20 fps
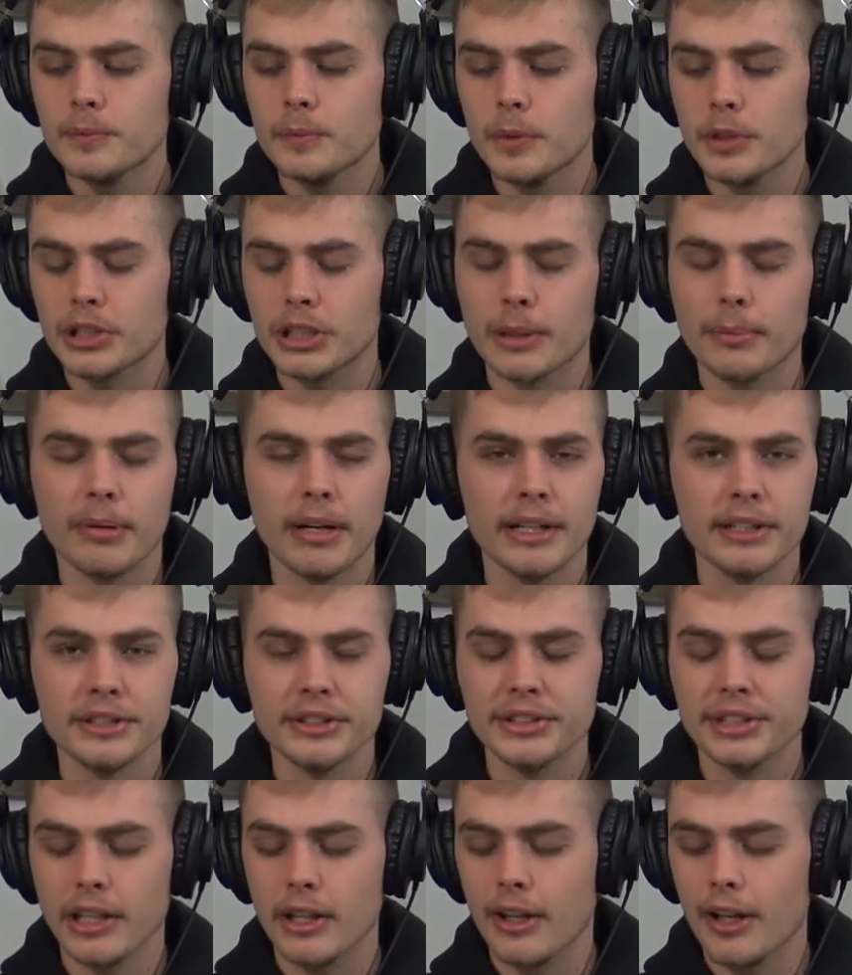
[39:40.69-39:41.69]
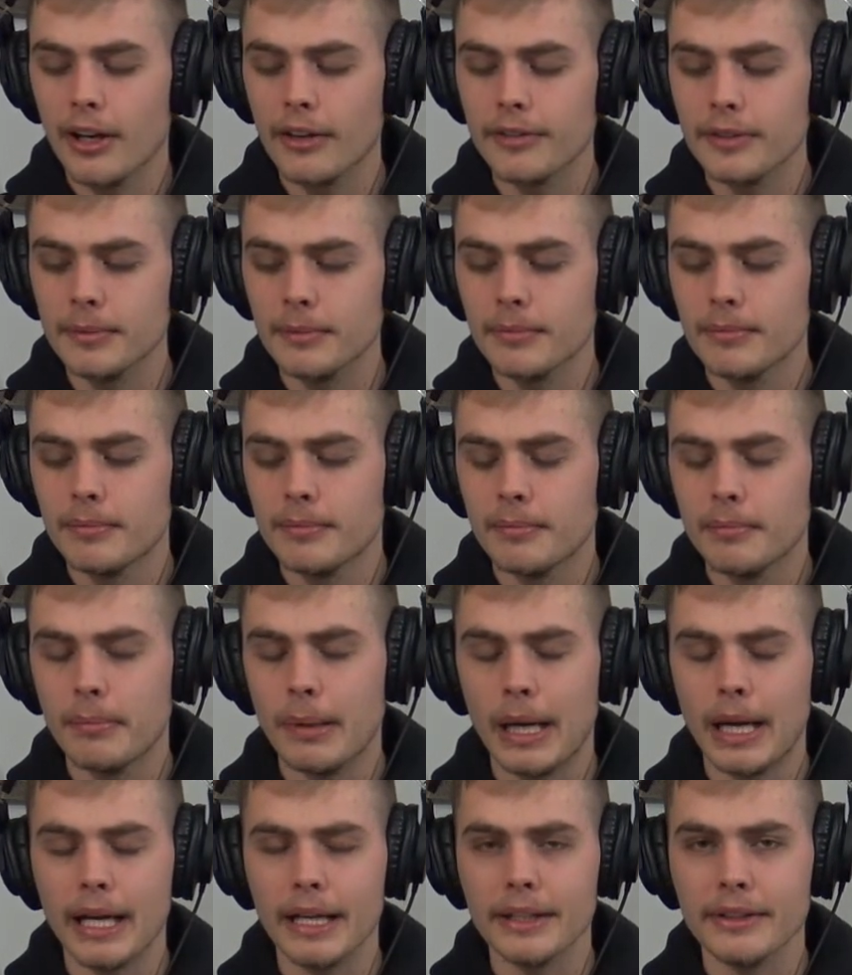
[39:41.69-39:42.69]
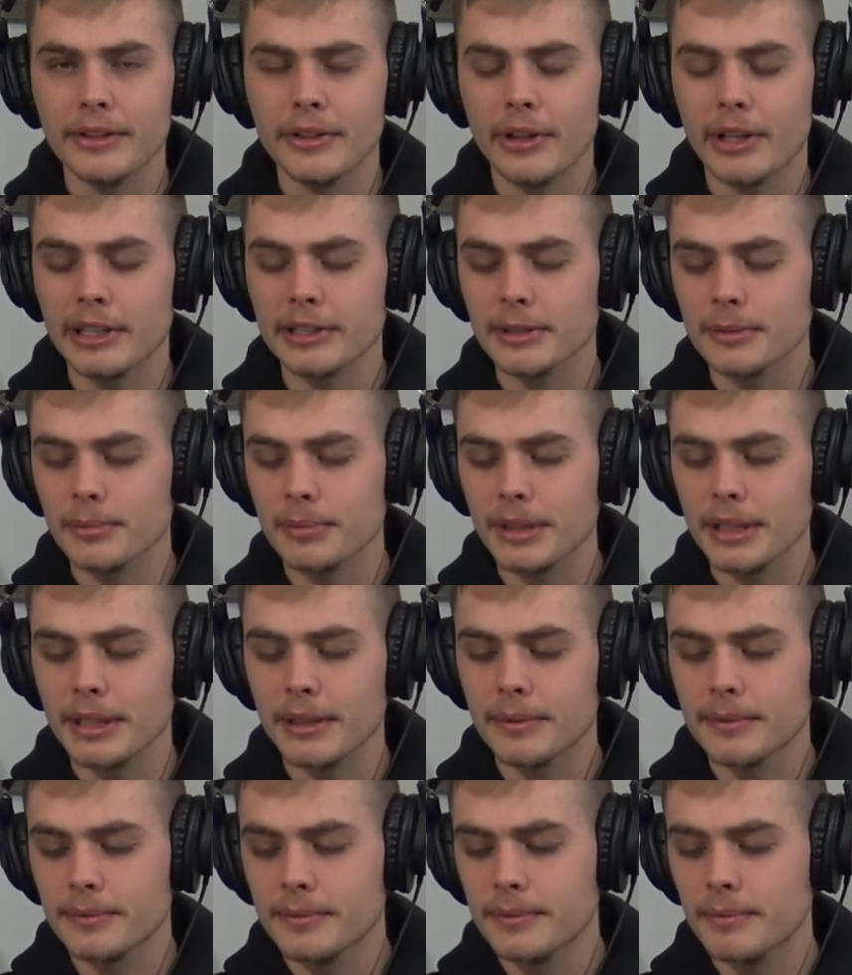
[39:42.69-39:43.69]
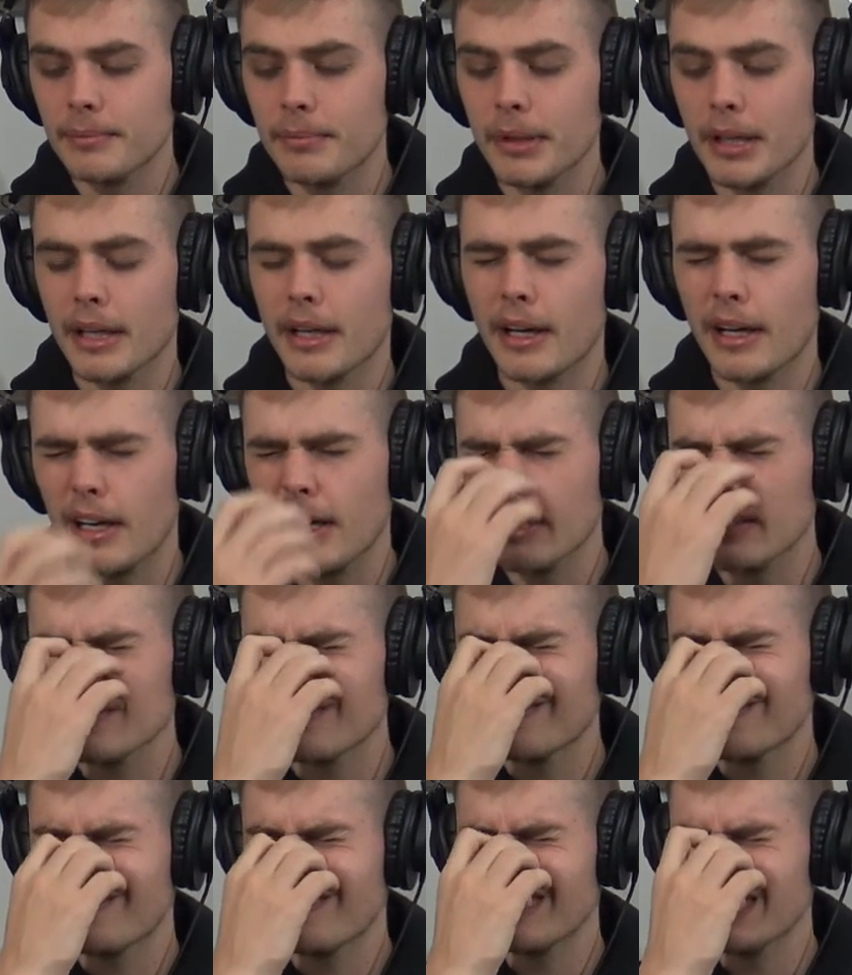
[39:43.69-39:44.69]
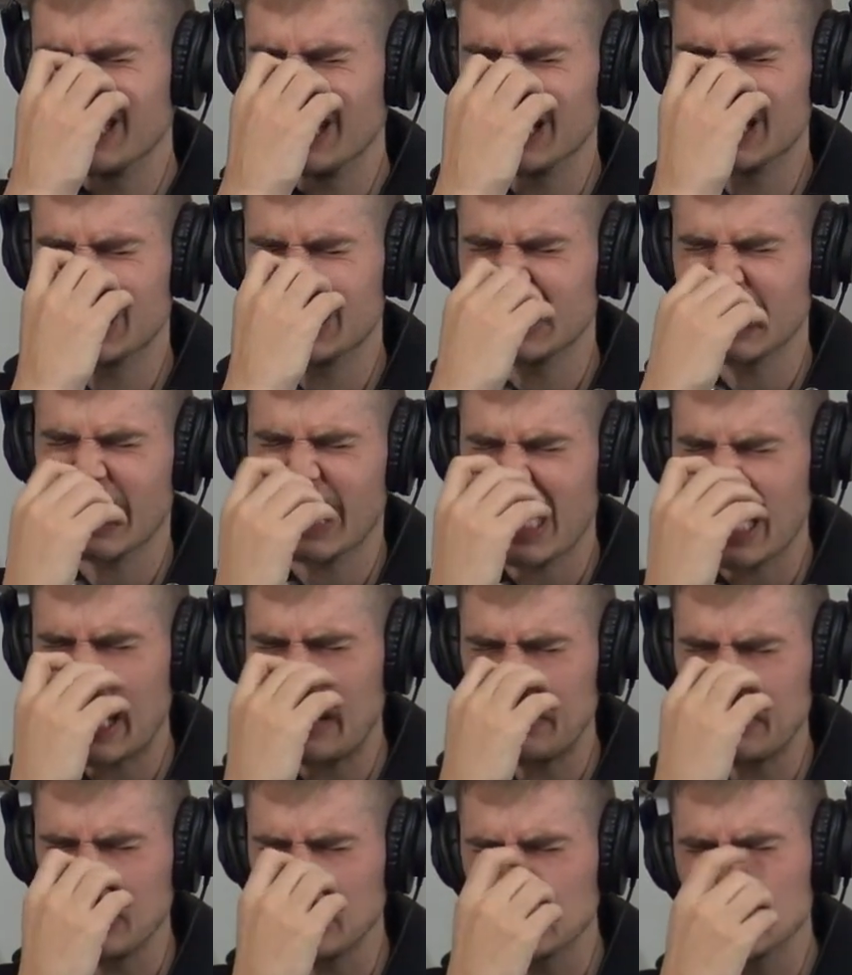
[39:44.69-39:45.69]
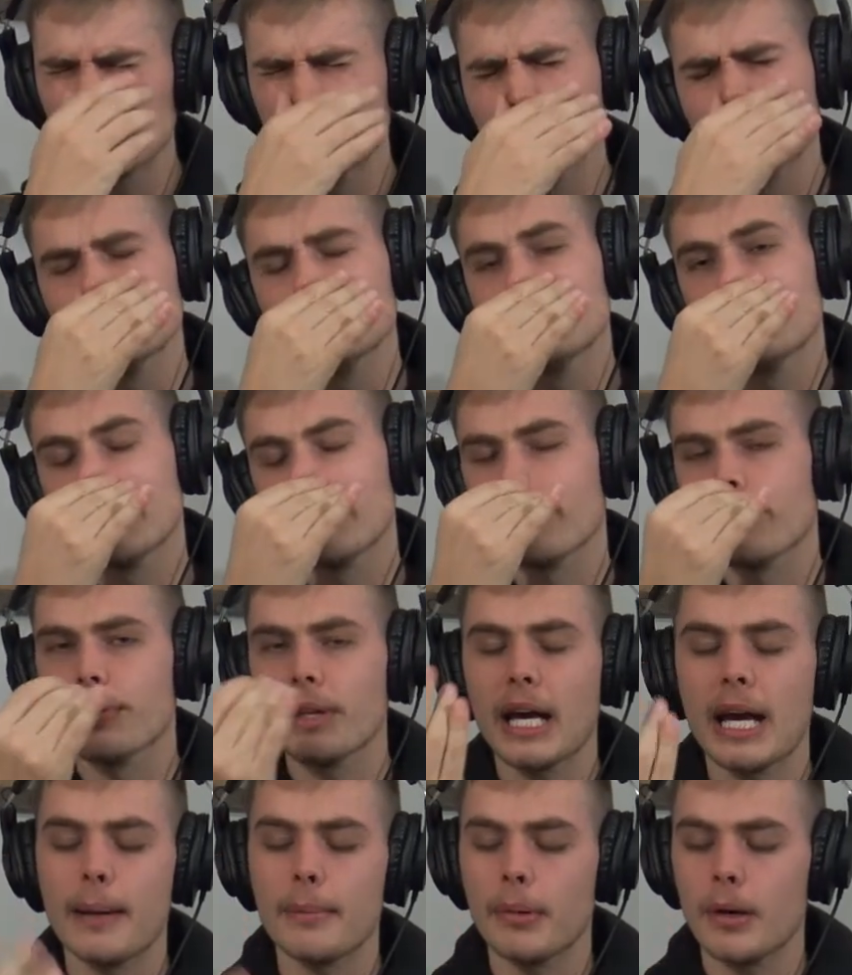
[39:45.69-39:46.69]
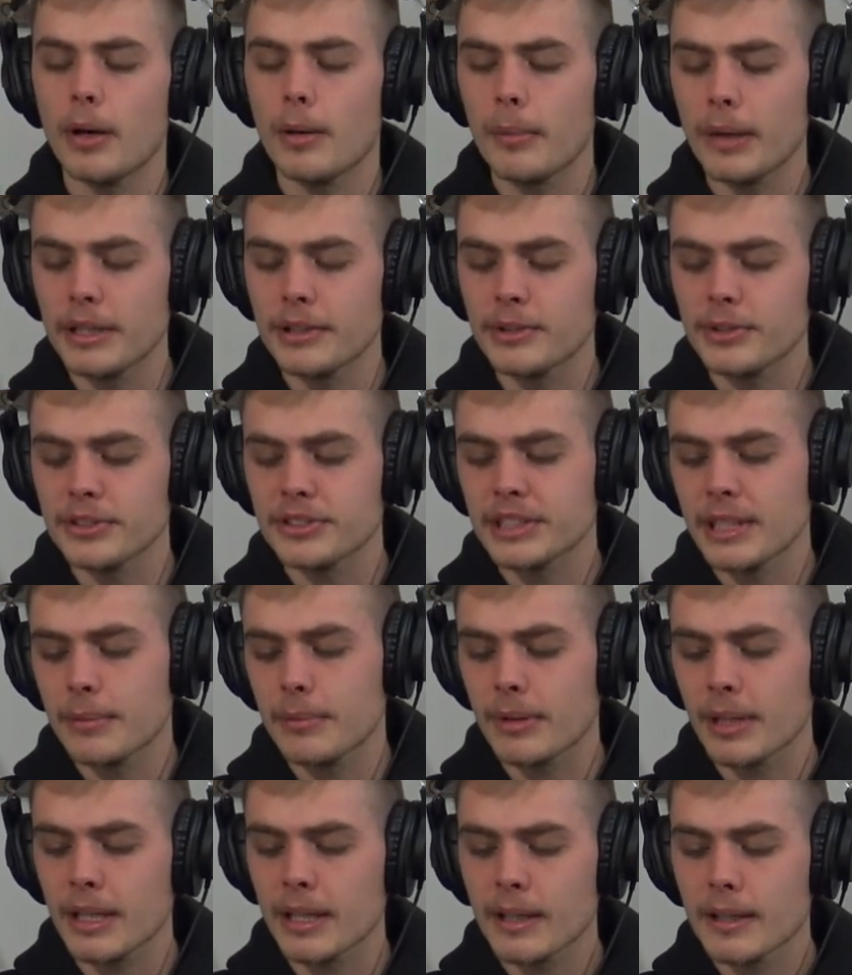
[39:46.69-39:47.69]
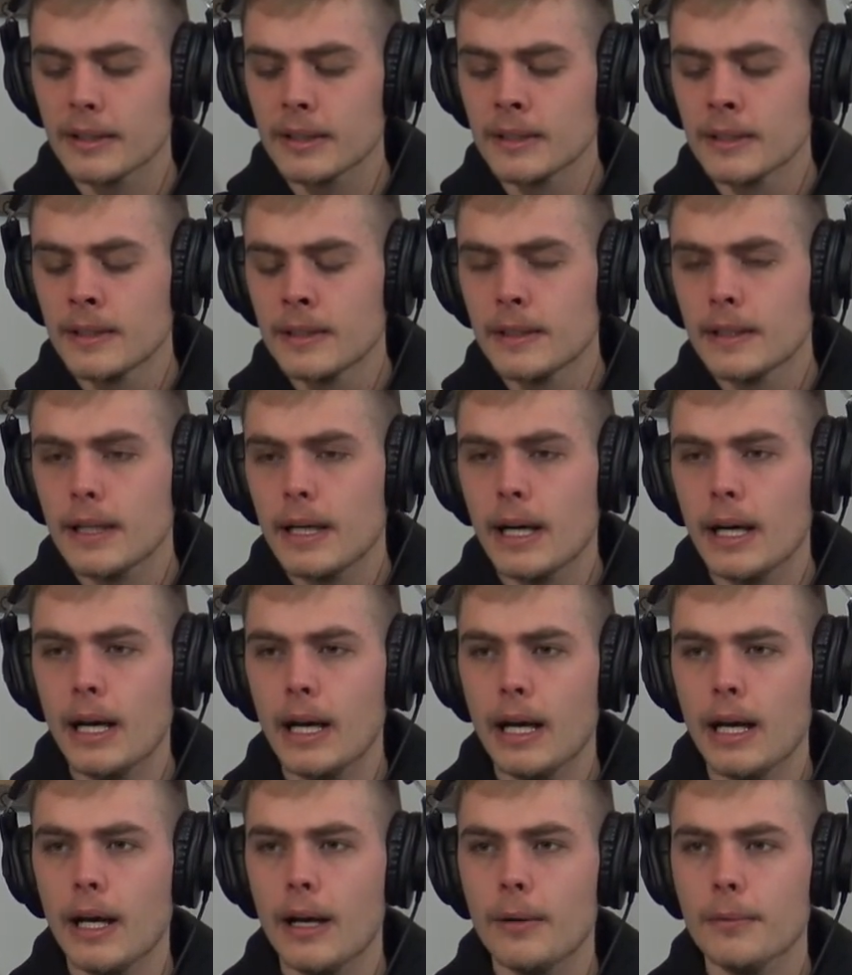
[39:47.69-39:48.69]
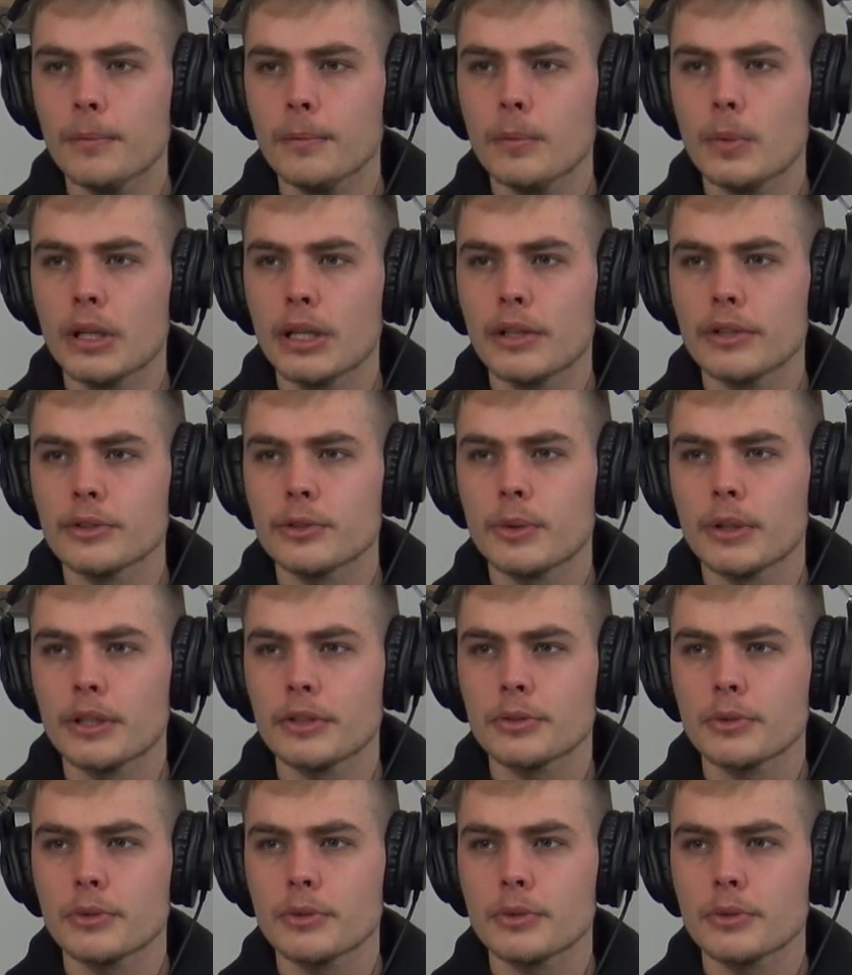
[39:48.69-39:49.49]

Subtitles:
which I'll probably just sell off and buy into the S&P. But unless it's like Apple. But even with Apple, I might do the same thing. What else?